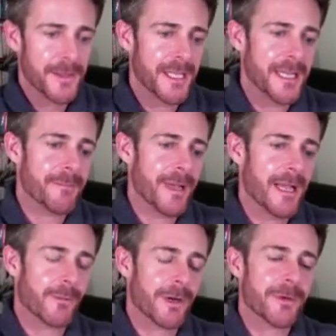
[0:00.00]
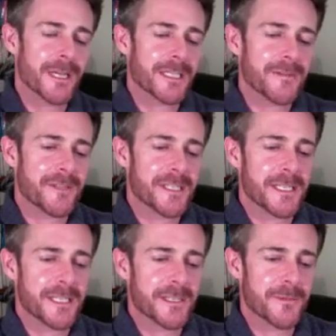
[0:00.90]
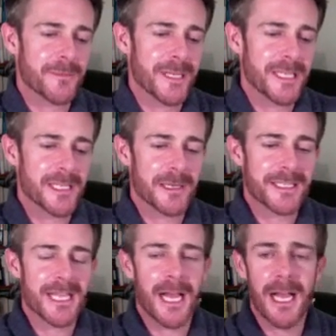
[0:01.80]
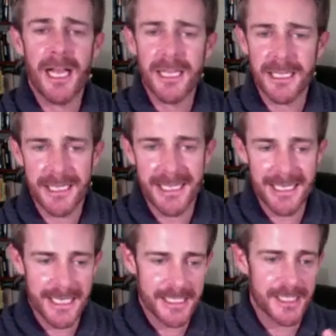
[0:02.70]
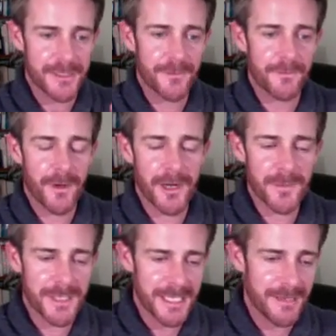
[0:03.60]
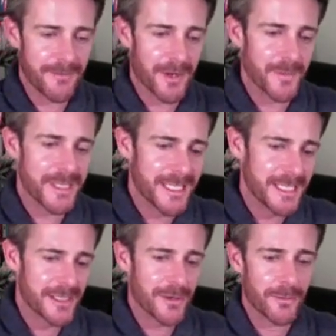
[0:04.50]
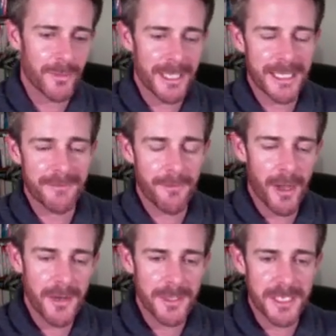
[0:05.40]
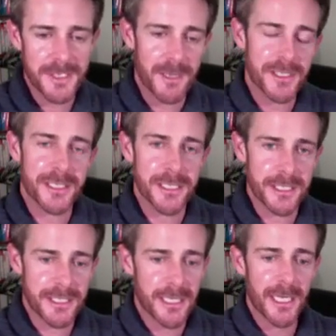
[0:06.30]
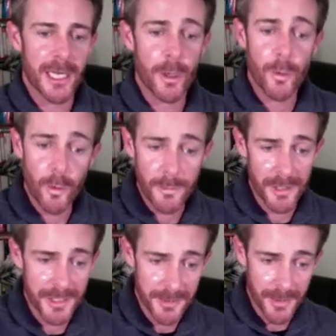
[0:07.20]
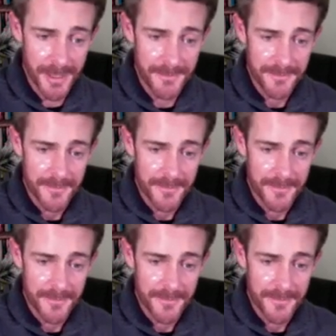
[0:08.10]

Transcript: the male reproductive system is a target in essence for vitamin D. Vitamin D is not really a vitamin as much as it's a hormone in the body.